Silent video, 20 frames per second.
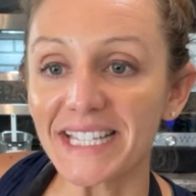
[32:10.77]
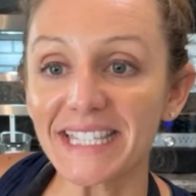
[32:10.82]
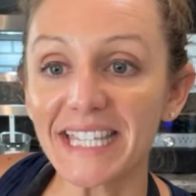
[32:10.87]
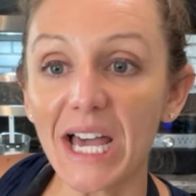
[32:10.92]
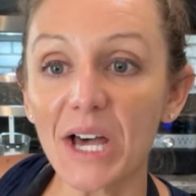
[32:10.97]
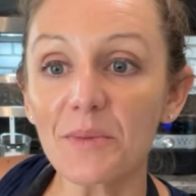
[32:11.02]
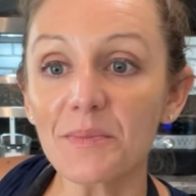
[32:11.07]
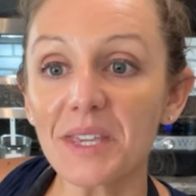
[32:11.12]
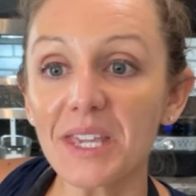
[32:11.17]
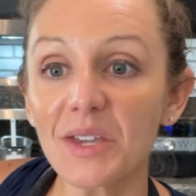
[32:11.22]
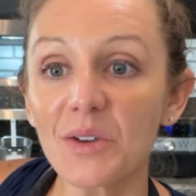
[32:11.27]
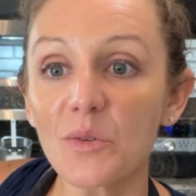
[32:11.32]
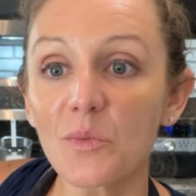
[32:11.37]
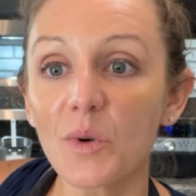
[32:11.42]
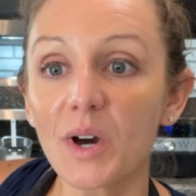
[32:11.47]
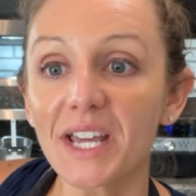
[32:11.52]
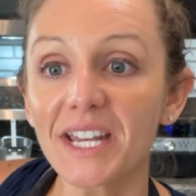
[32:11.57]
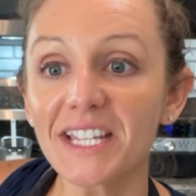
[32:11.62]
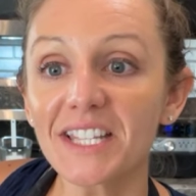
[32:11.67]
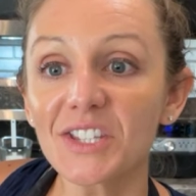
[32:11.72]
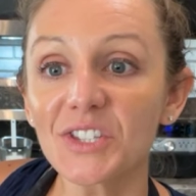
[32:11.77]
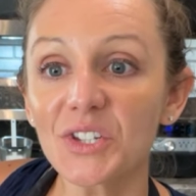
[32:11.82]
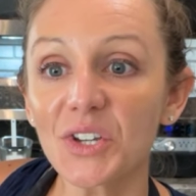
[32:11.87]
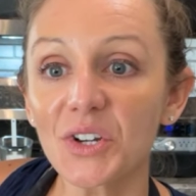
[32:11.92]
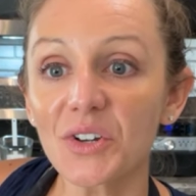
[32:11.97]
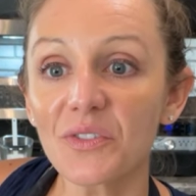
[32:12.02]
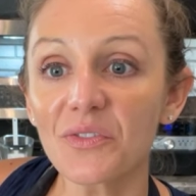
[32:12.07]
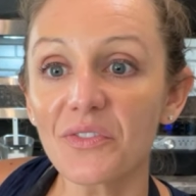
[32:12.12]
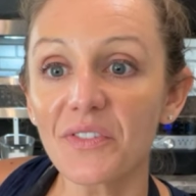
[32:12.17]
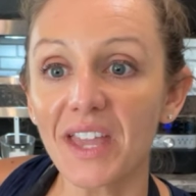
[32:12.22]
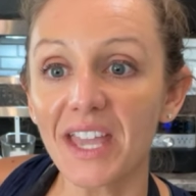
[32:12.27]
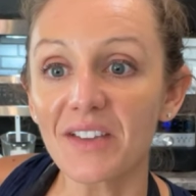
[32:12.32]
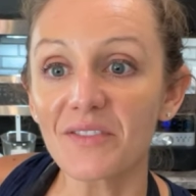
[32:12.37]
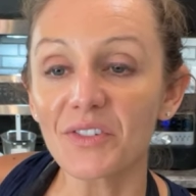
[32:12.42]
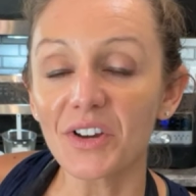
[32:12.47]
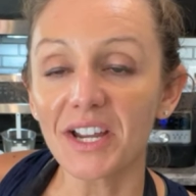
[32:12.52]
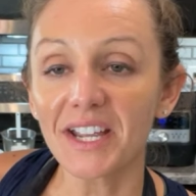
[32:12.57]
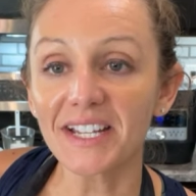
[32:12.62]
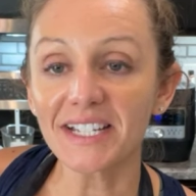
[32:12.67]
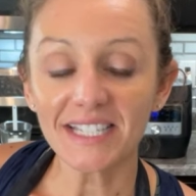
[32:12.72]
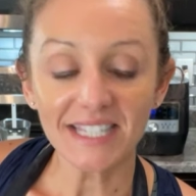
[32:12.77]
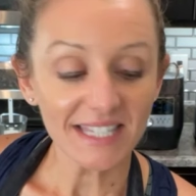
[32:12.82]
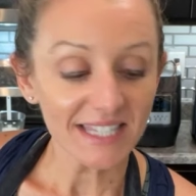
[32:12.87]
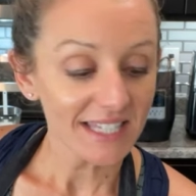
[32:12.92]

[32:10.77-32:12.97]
tell me what is your favorite